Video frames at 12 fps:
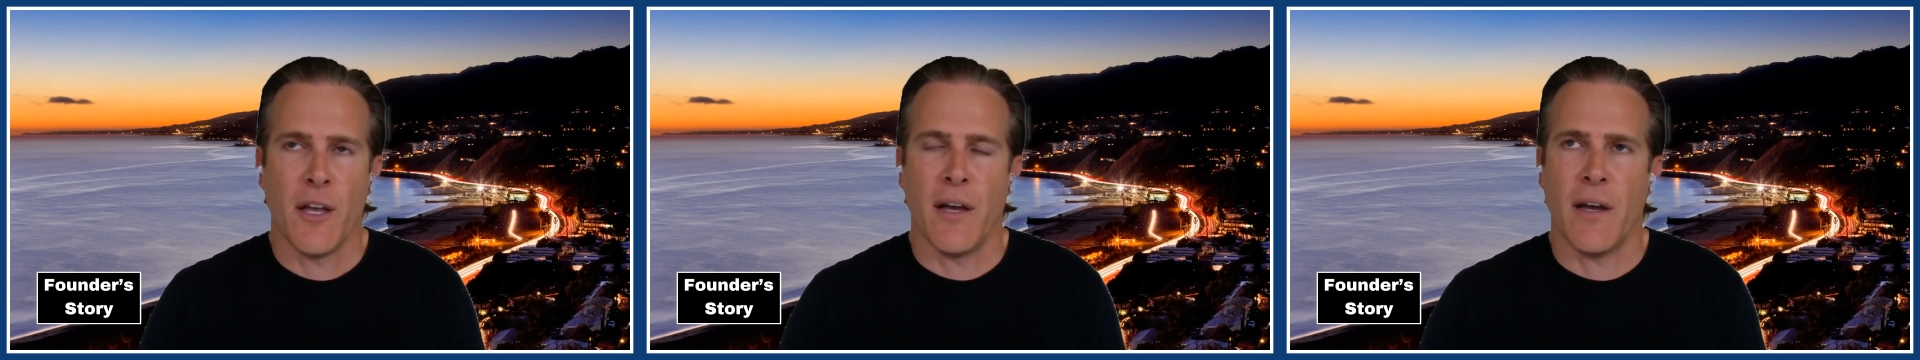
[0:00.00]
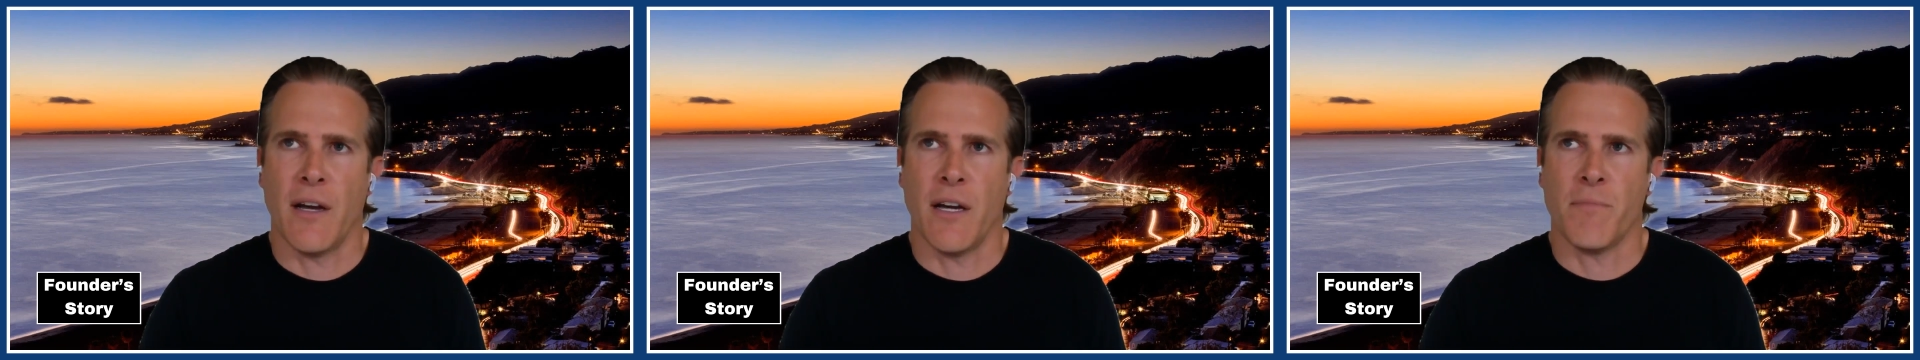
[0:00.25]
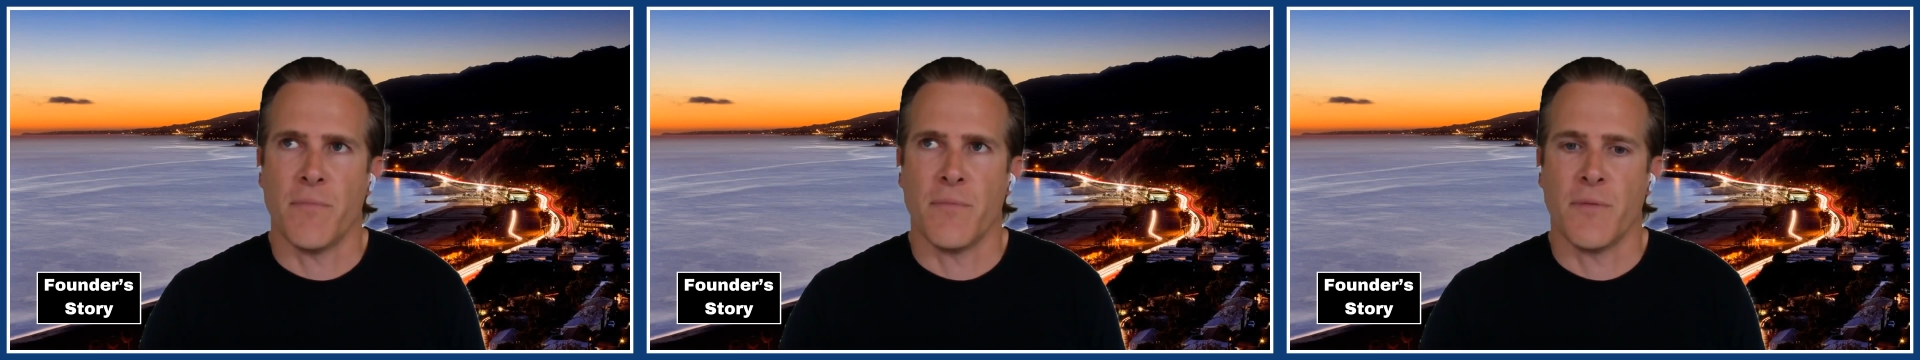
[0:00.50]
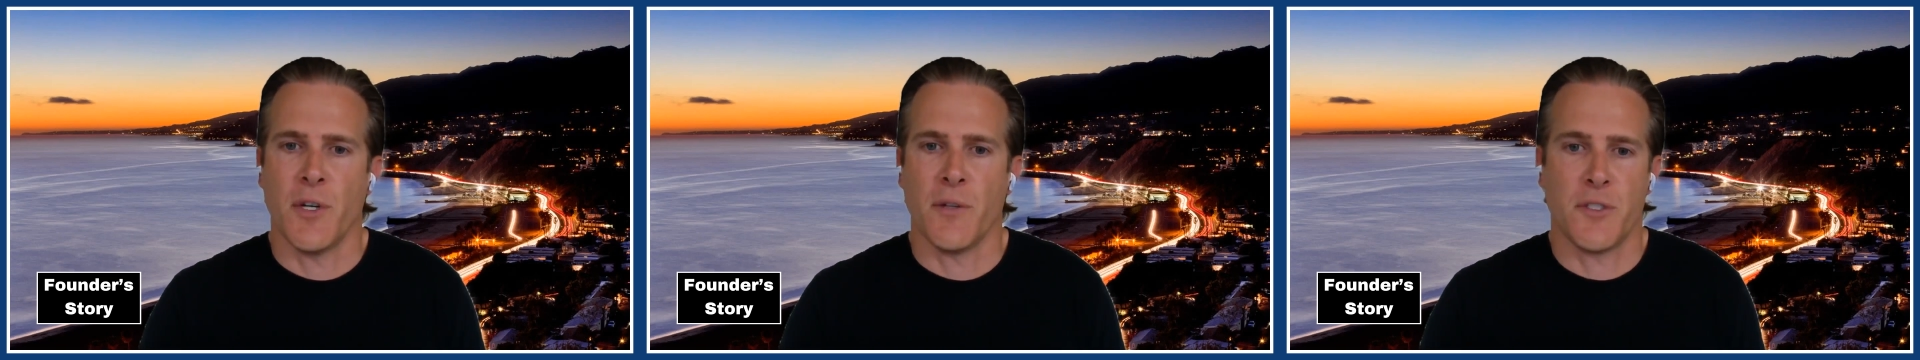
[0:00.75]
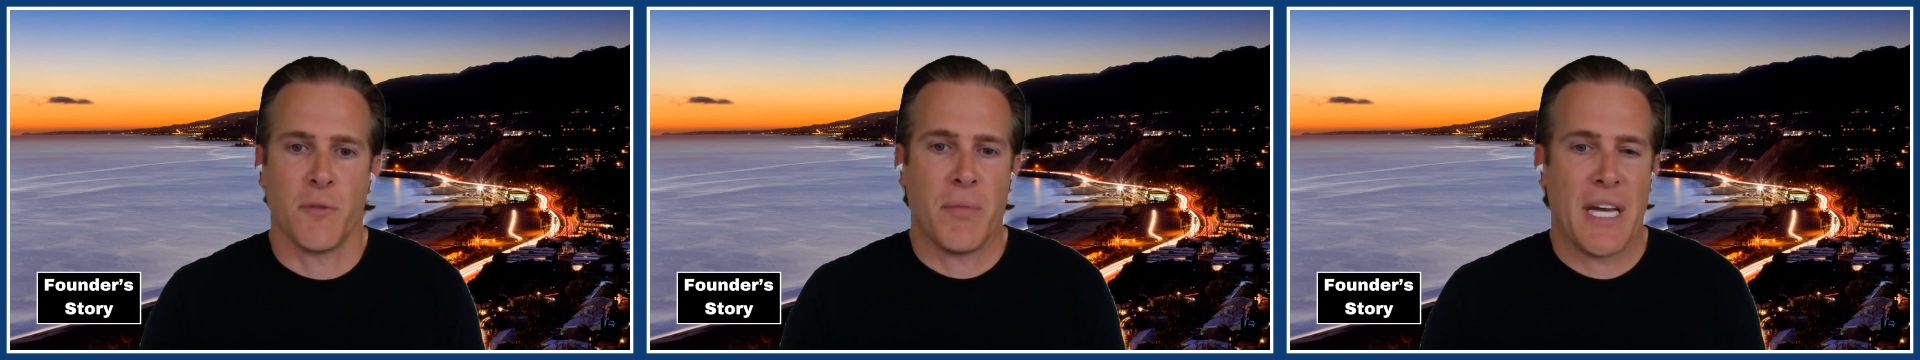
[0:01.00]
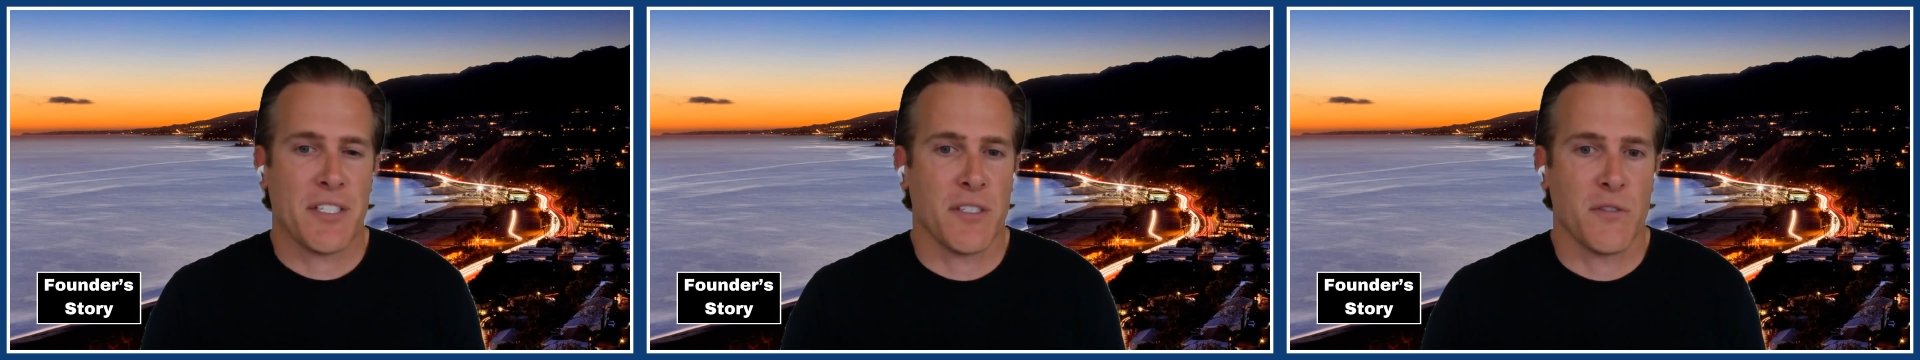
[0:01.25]
So
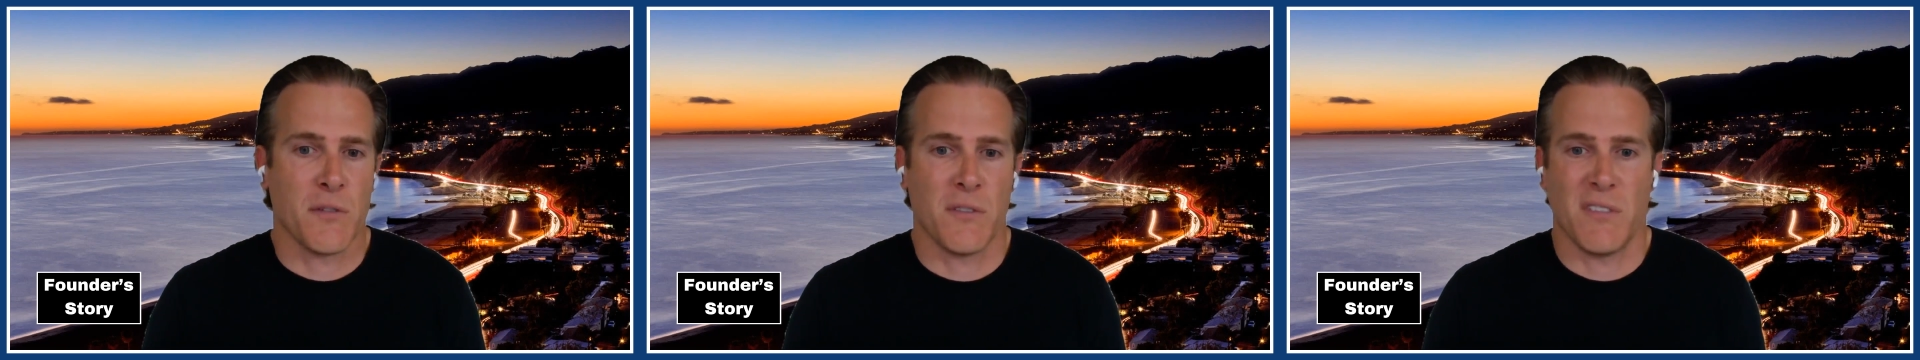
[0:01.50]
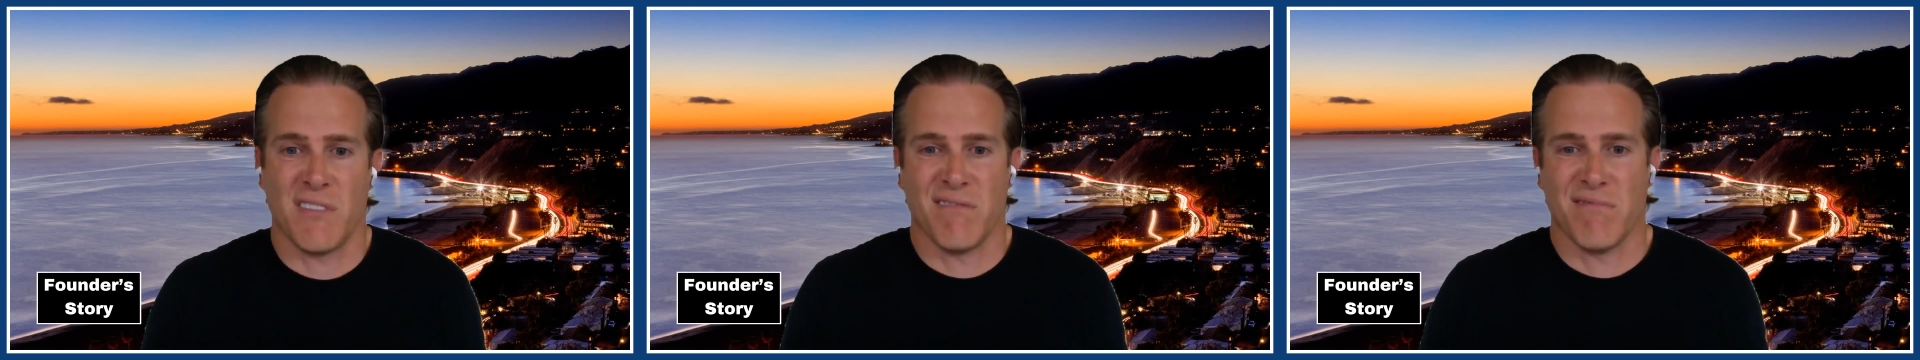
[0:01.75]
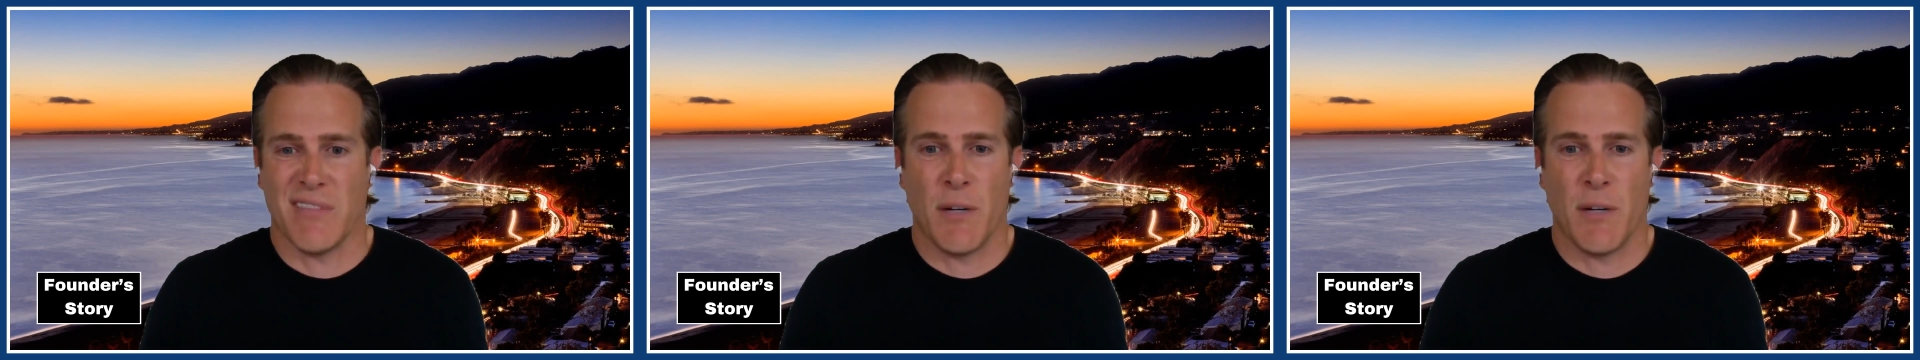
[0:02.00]
pest control,